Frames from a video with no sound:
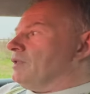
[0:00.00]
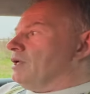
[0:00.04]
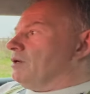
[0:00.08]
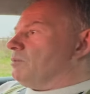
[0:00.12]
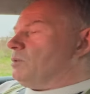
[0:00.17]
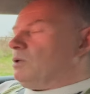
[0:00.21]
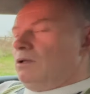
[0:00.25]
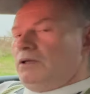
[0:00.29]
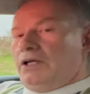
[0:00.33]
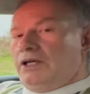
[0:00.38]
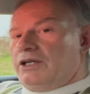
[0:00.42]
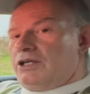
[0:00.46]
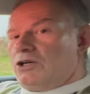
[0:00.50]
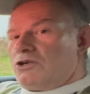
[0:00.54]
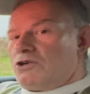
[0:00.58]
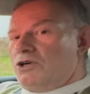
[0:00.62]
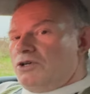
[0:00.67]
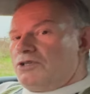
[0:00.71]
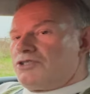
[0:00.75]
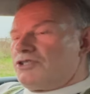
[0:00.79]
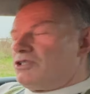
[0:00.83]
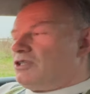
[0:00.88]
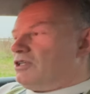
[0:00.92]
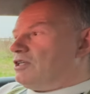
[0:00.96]
We'll link
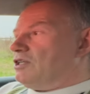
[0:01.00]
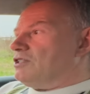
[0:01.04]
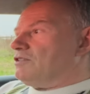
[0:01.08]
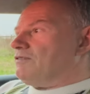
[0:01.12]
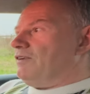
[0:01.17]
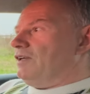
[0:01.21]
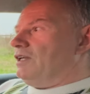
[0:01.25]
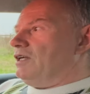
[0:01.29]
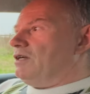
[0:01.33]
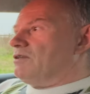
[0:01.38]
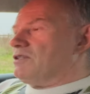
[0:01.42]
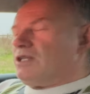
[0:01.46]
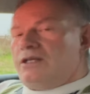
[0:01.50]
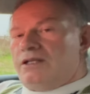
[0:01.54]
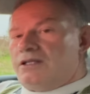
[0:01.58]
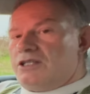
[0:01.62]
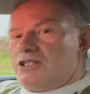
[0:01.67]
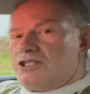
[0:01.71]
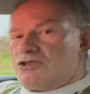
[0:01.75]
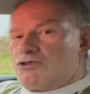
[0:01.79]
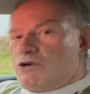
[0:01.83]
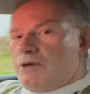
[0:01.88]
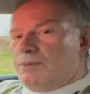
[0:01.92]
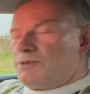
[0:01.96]
across to those videos in the
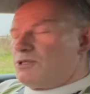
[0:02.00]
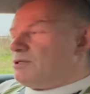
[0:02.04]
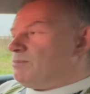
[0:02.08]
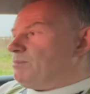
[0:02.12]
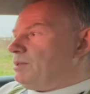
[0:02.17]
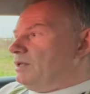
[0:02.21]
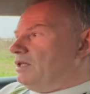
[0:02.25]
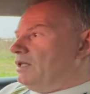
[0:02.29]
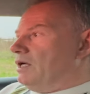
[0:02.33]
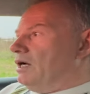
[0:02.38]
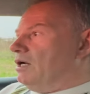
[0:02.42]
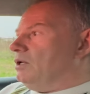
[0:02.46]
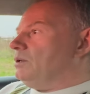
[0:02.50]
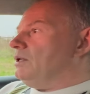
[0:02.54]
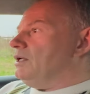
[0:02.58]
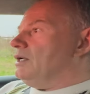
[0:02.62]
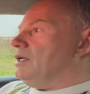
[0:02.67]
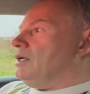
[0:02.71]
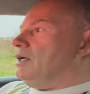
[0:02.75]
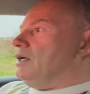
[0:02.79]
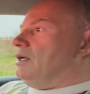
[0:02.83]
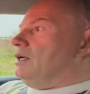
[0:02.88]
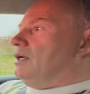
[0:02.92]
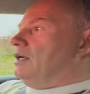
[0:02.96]
description below.
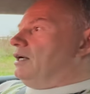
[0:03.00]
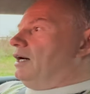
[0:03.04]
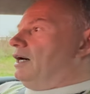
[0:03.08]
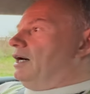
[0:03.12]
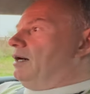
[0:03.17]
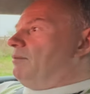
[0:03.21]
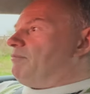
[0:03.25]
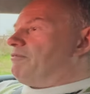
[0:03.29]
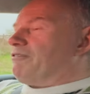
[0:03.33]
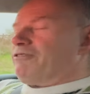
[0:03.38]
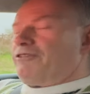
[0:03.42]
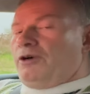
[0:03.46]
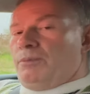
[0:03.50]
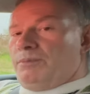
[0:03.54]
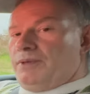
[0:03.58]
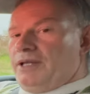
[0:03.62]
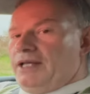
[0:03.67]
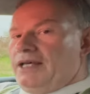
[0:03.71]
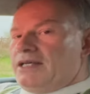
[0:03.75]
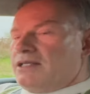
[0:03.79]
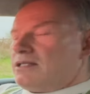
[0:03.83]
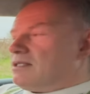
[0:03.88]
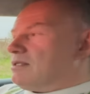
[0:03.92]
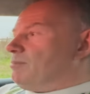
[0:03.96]
From
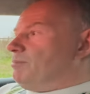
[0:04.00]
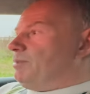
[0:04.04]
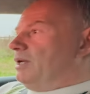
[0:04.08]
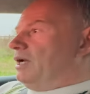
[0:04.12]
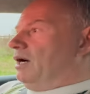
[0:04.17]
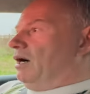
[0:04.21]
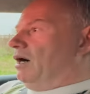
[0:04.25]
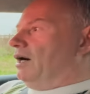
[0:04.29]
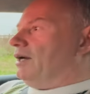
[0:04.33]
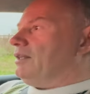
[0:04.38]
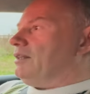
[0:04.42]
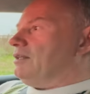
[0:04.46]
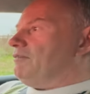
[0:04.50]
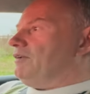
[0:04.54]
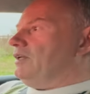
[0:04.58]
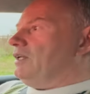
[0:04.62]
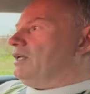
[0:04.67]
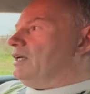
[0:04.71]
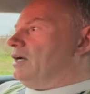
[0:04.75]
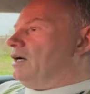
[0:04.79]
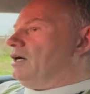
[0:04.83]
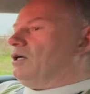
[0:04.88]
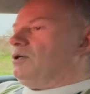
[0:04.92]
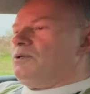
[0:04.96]
this behind the
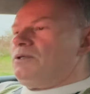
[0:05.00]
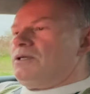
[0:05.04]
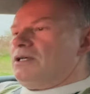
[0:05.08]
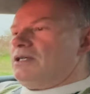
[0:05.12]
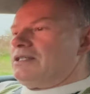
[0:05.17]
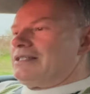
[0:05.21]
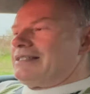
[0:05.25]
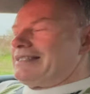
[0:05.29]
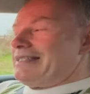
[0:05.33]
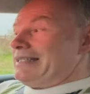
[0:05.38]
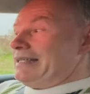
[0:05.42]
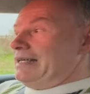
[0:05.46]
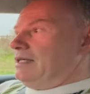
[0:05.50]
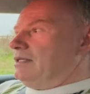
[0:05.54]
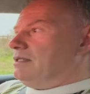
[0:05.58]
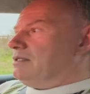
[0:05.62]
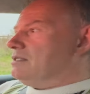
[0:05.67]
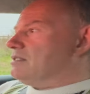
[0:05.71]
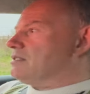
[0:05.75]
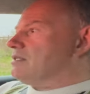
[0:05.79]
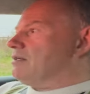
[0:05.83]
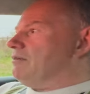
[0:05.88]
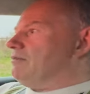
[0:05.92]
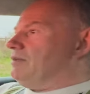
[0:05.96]
video
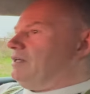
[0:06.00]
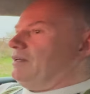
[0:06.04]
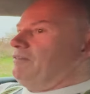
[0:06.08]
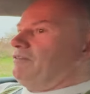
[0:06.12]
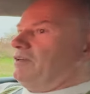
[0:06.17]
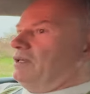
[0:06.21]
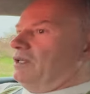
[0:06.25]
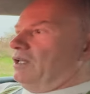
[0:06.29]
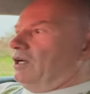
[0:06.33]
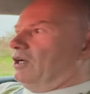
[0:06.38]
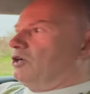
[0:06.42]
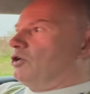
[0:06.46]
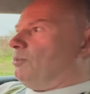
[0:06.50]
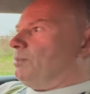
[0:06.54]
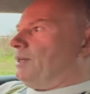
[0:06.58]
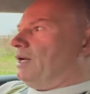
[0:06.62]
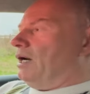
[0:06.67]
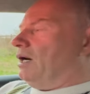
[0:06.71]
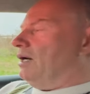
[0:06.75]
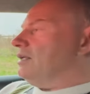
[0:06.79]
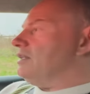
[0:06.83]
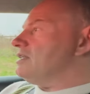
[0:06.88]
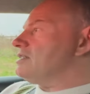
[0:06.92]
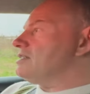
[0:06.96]
scenes, if you like, or
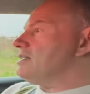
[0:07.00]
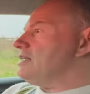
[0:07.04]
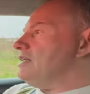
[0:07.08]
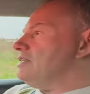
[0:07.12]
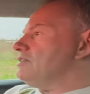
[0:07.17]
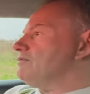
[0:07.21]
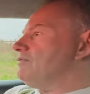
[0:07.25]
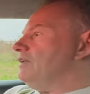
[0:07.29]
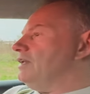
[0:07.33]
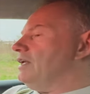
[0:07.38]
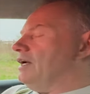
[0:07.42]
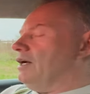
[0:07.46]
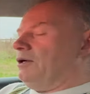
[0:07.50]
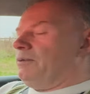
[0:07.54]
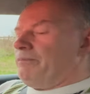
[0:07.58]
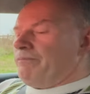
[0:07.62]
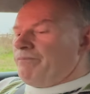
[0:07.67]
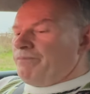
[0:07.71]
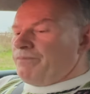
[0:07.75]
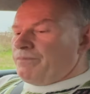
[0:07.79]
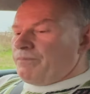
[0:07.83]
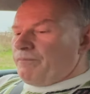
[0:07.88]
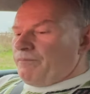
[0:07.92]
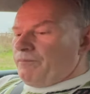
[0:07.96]
behind the scenes video.
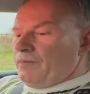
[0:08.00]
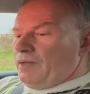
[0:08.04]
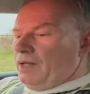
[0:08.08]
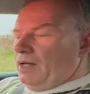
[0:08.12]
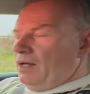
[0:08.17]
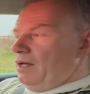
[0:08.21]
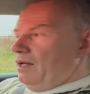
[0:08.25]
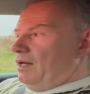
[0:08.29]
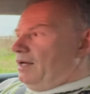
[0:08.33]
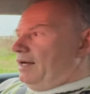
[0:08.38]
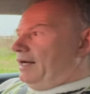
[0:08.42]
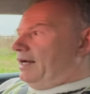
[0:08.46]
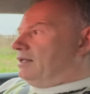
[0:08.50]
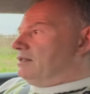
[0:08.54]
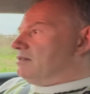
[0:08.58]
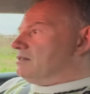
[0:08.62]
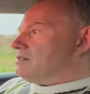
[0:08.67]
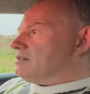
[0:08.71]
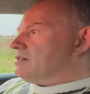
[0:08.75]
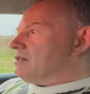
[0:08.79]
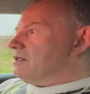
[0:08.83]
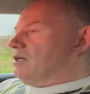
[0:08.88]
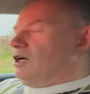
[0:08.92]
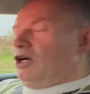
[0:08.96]

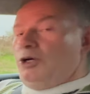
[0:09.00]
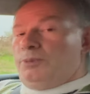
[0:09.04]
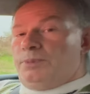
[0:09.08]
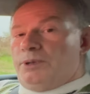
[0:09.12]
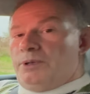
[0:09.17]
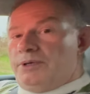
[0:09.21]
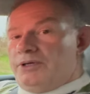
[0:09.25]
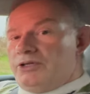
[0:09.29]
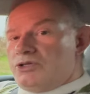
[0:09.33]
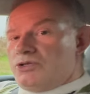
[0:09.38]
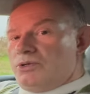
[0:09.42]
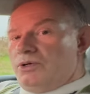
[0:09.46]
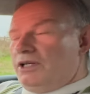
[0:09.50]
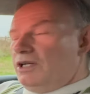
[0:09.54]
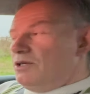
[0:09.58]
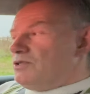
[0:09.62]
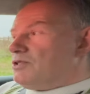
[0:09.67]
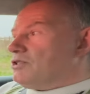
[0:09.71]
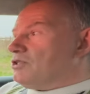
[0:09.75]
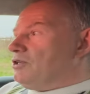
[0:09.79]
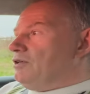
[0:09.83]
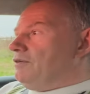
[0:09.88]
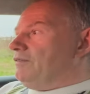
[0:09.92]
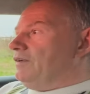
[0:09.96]
And hope you enjoy
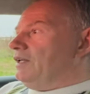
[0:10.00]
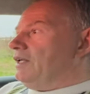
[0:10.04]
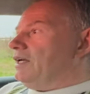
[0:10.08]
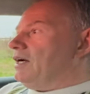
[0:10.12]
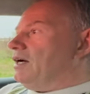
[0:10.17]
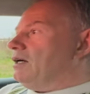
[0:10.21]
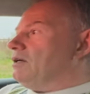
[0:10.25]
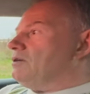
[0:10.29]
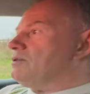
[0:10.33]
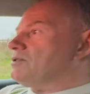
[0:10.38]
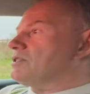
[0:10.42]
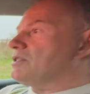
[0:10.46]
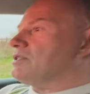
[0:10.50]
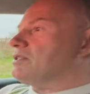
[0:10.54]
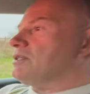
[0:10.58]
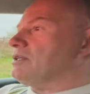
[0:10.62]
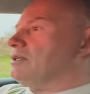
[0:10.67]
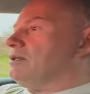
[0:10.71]
those two videos.